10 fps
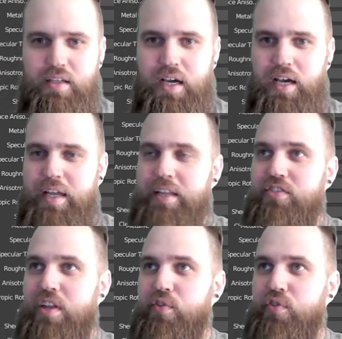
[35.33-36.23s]

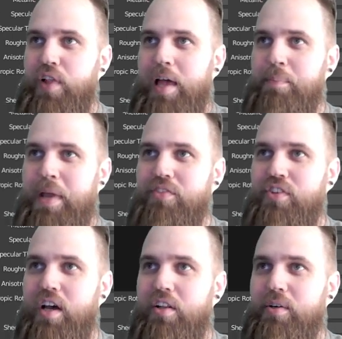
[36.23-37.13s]
instead of a flat base
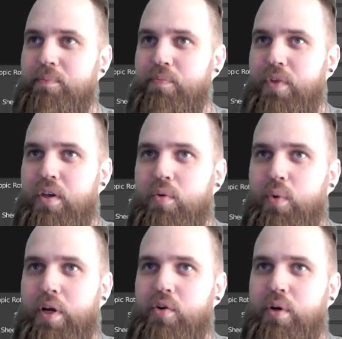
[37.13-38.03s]
color,
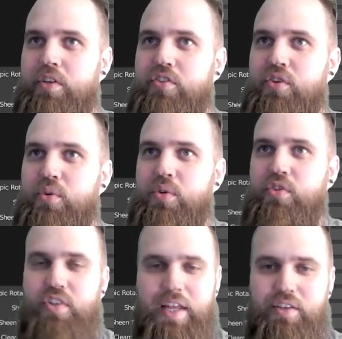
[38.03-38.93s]
we're going to
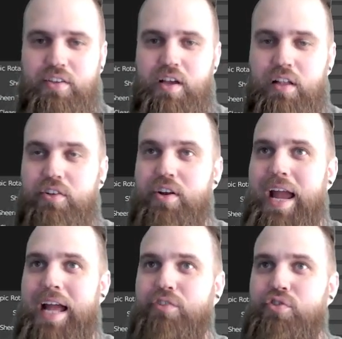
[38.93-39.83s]
select color
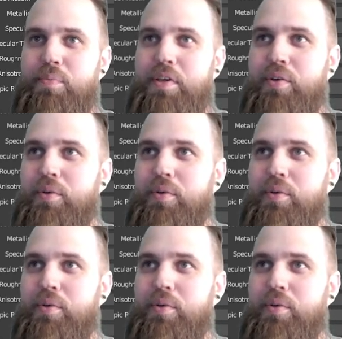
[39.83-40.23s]
attribute.